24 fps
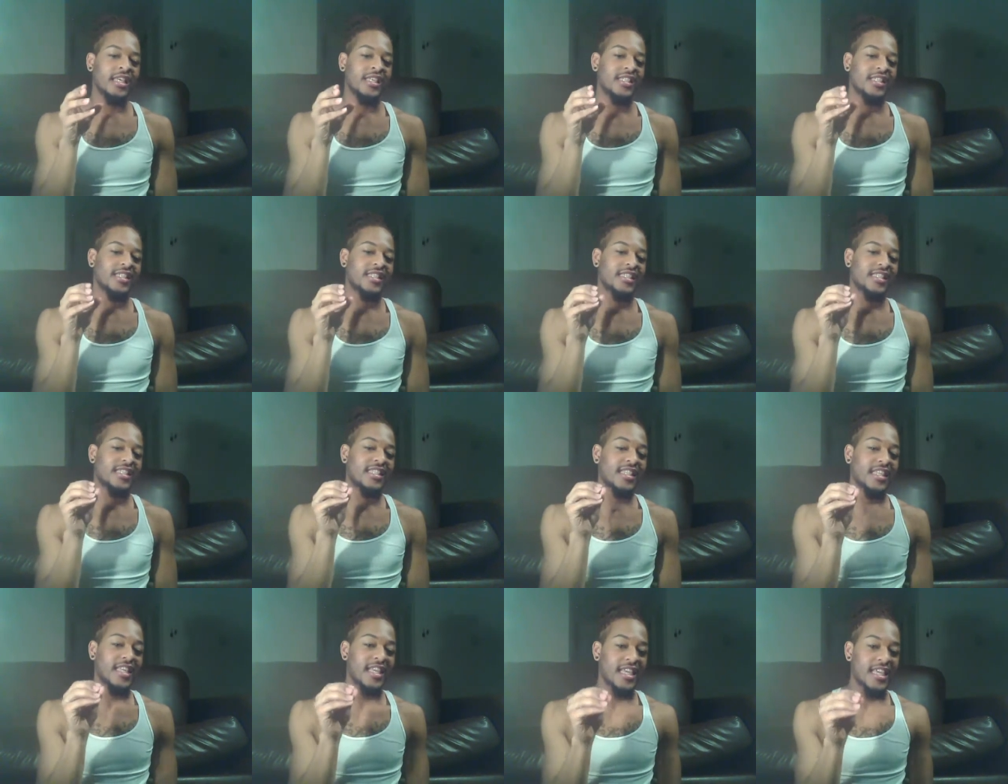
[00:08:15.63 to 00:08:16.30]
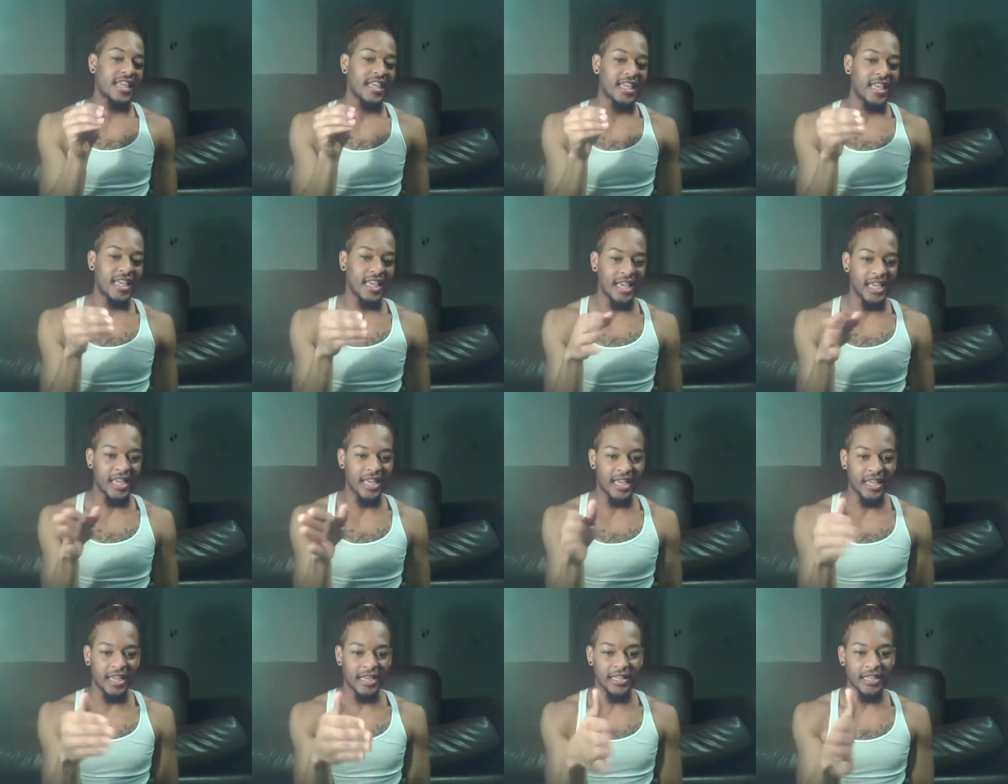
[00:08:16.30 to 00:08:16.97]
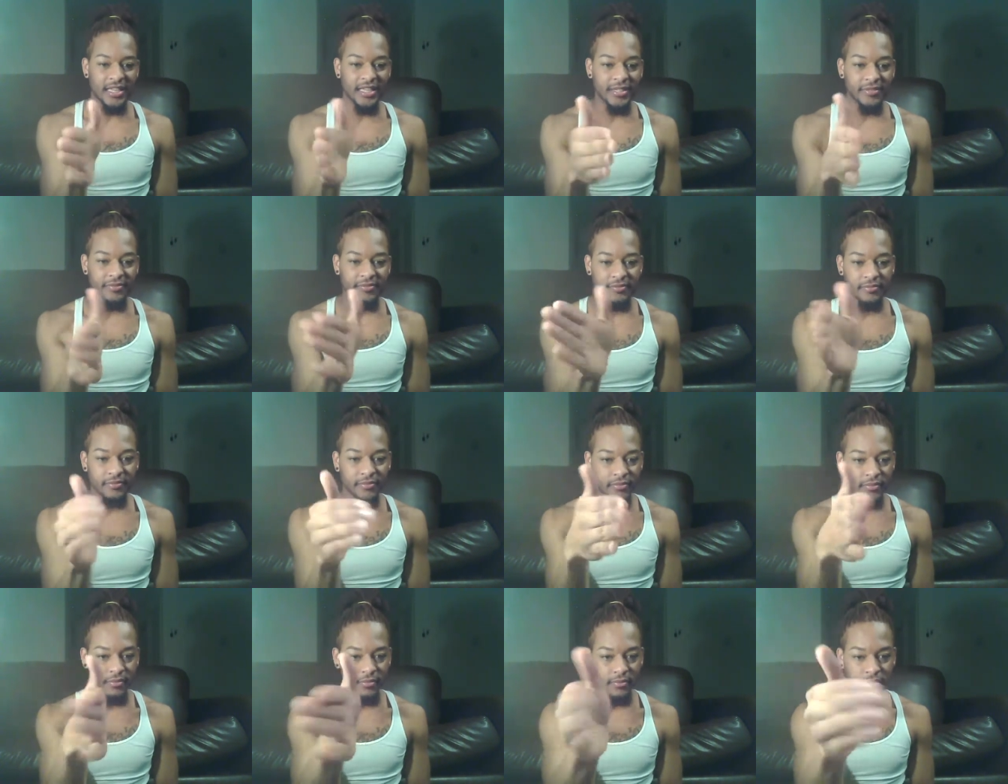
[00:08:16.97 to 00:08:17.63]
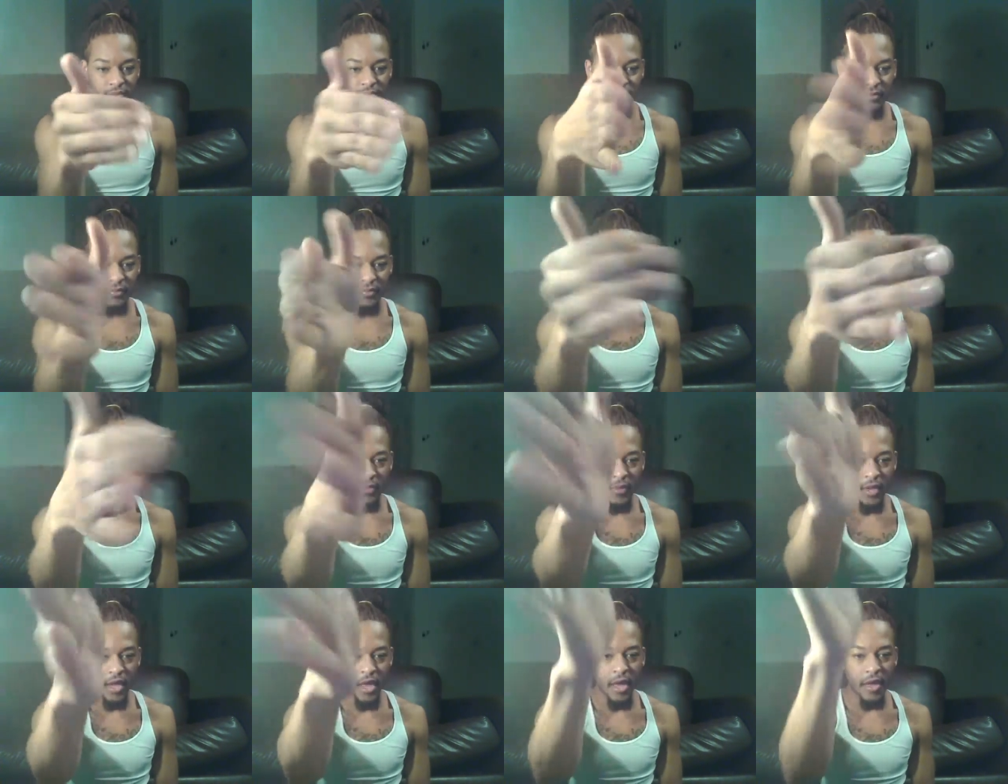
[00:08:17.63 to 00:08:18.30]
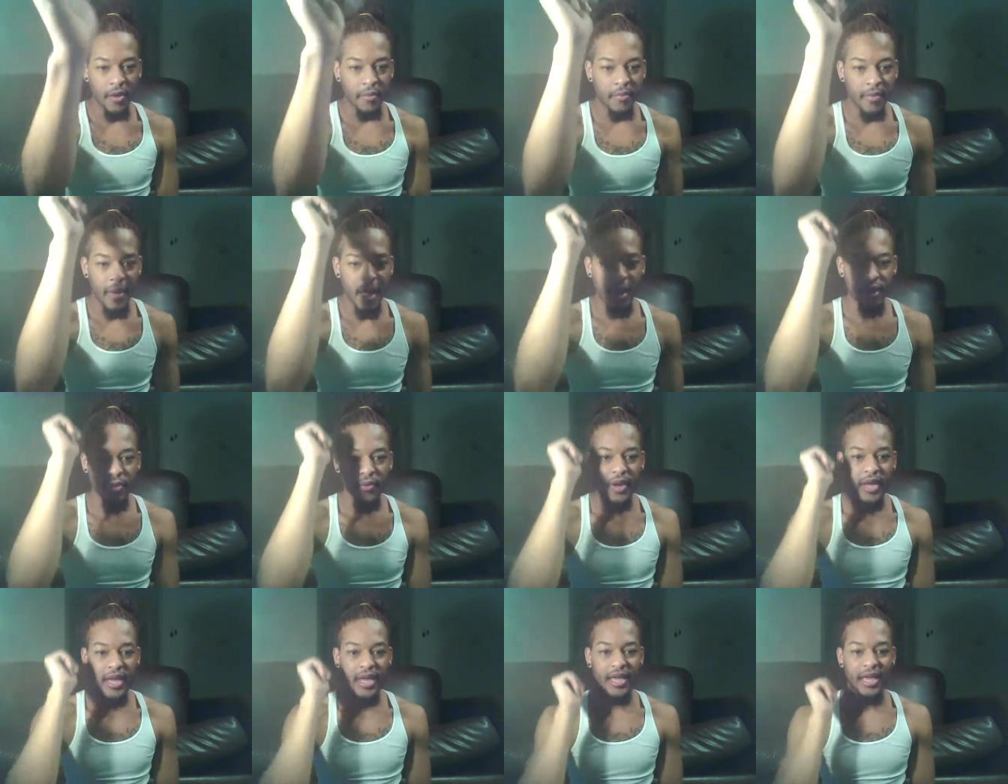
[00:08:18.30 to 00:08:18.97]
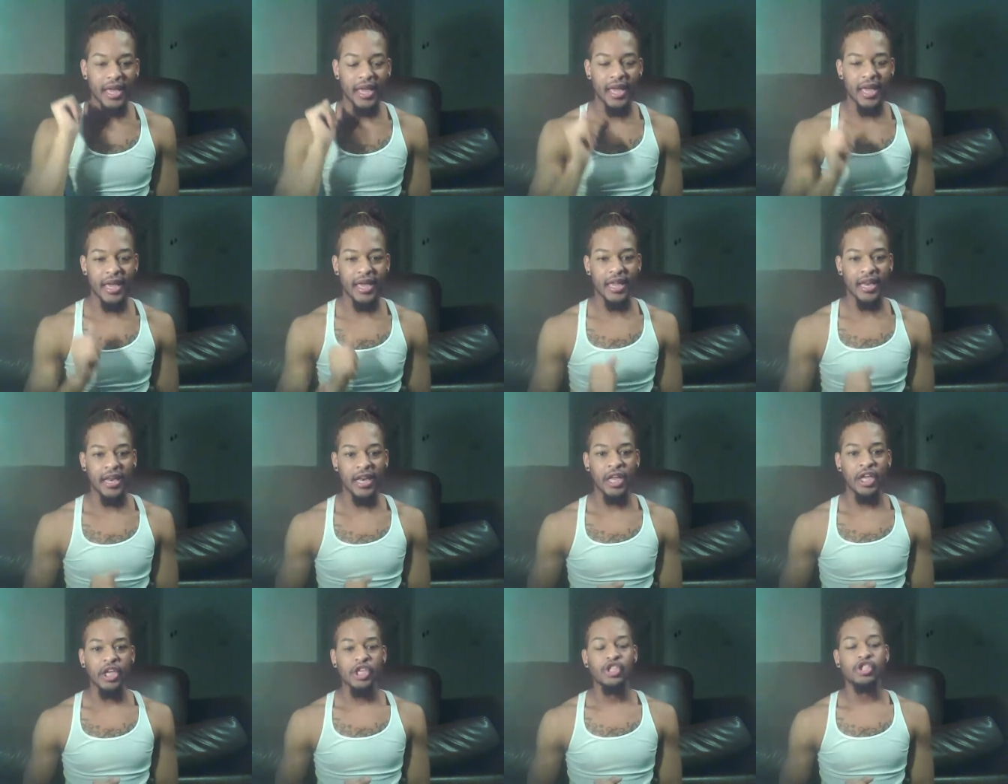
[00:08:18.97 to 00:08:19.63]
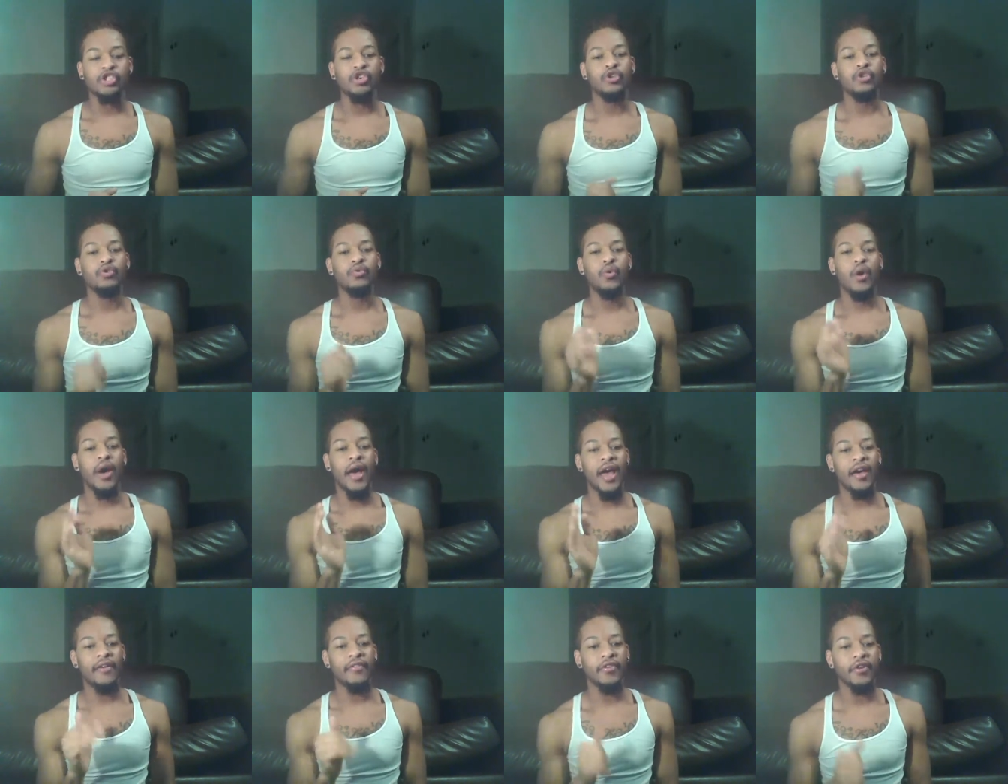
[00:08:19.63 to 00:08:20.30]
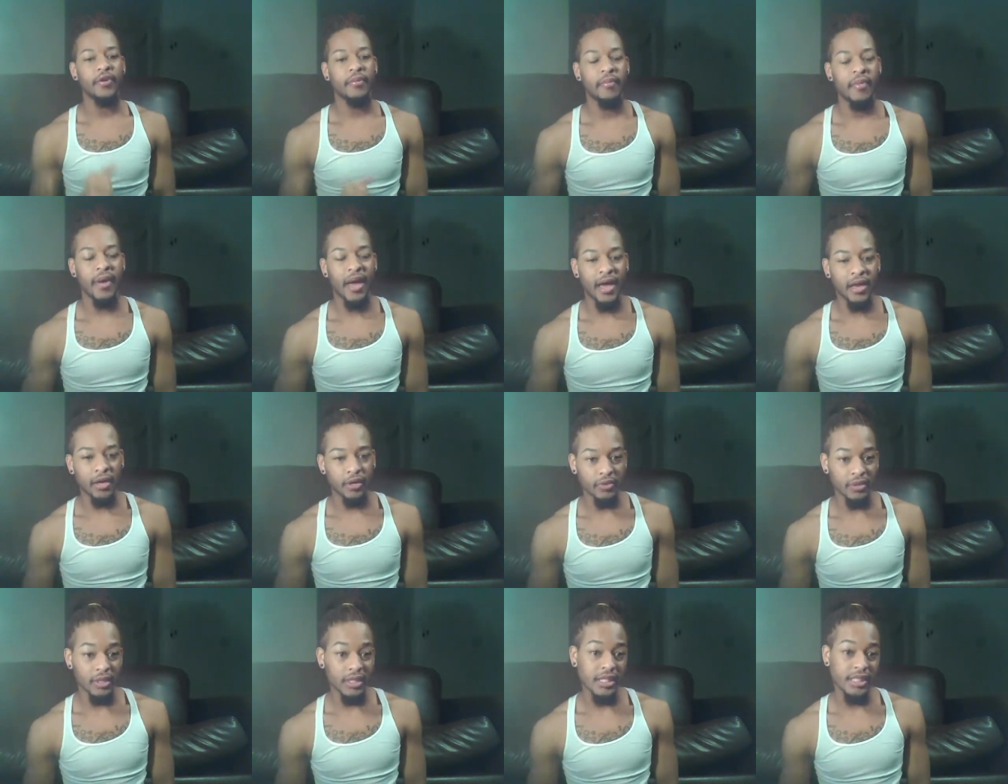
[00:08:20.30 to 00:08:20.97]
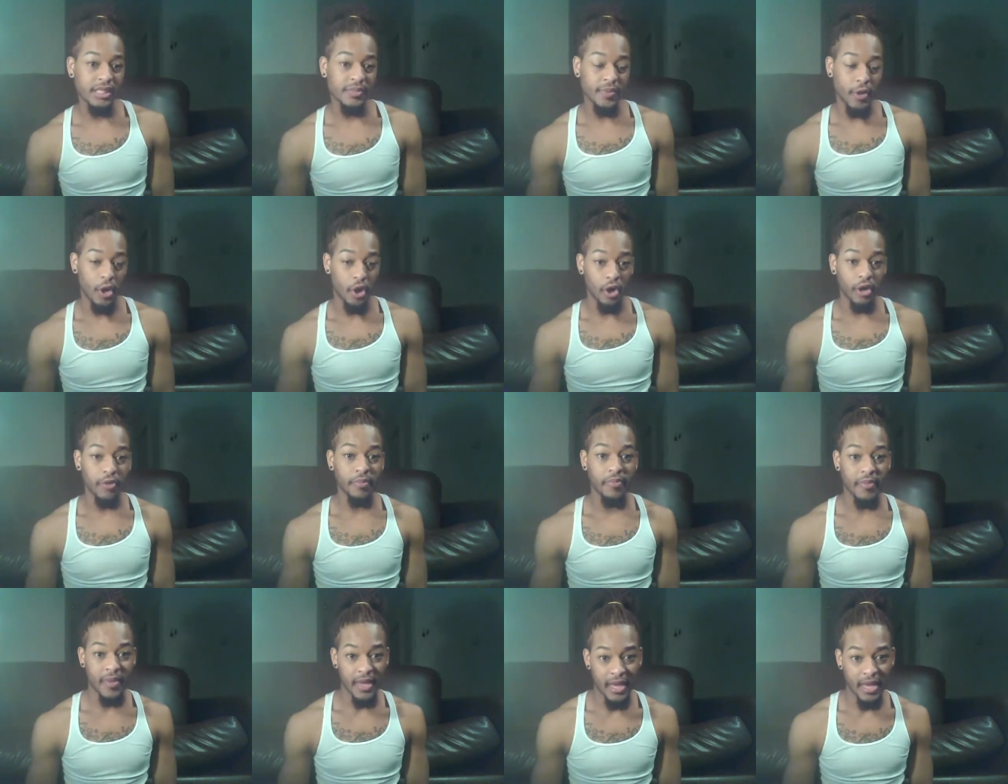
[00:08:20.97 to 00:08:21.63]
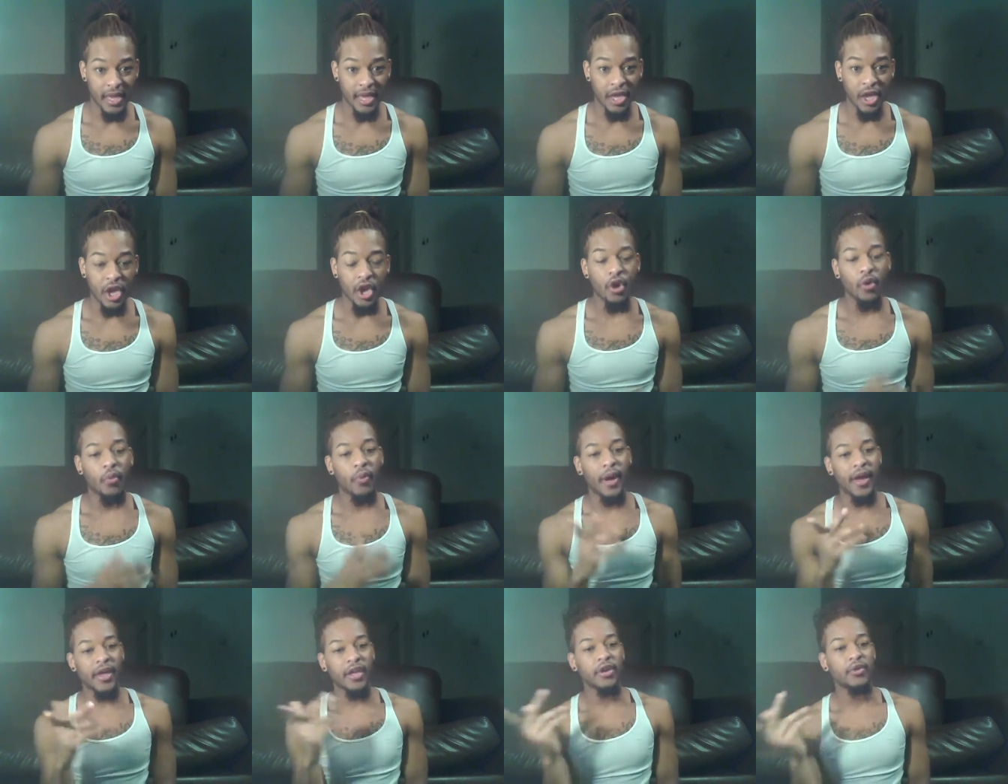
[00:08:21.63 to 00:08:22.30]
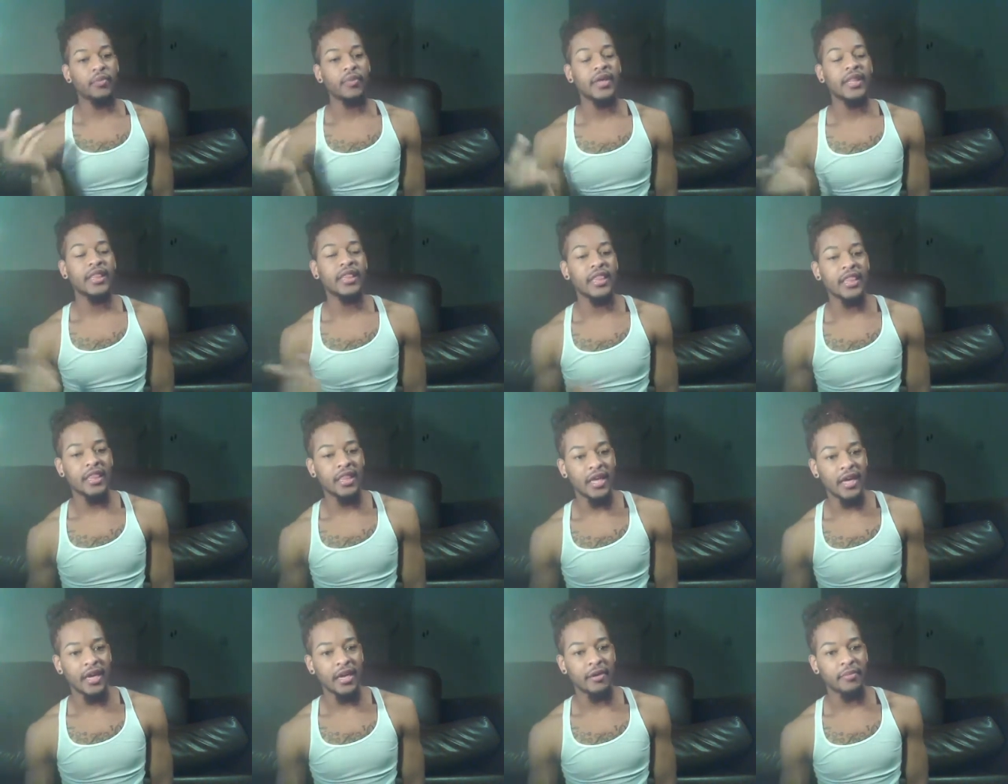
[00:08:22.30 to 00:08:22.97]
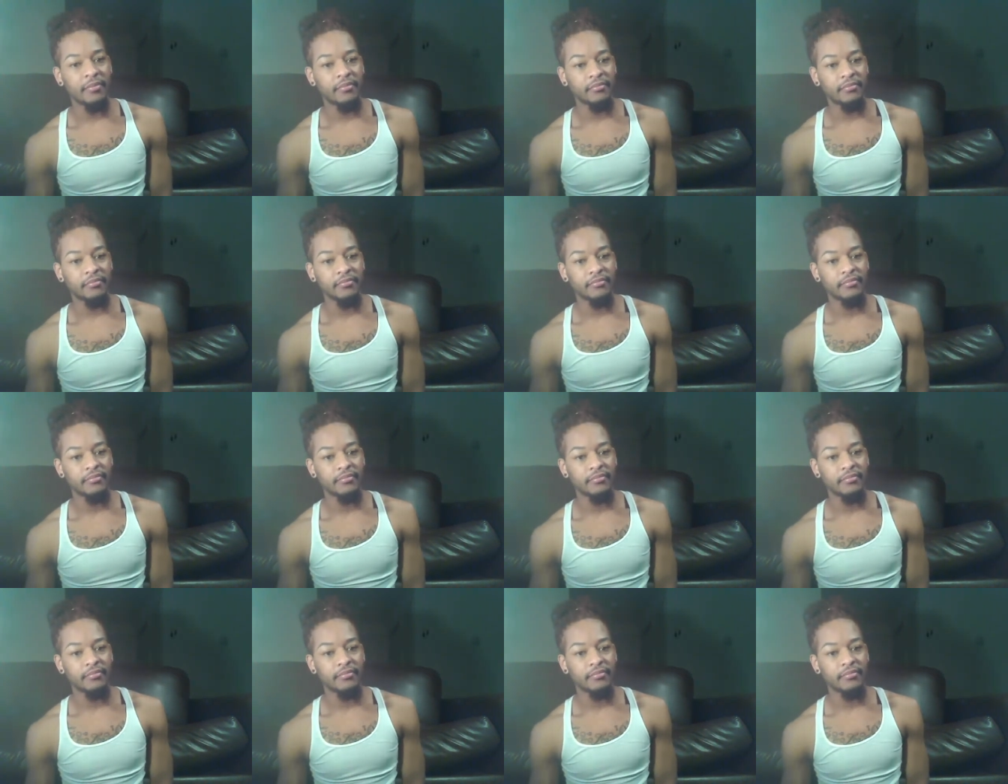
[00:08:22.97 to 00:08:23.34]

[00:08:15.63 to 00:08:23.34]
sneaking my way in, so you will have your mind on me while you're with them.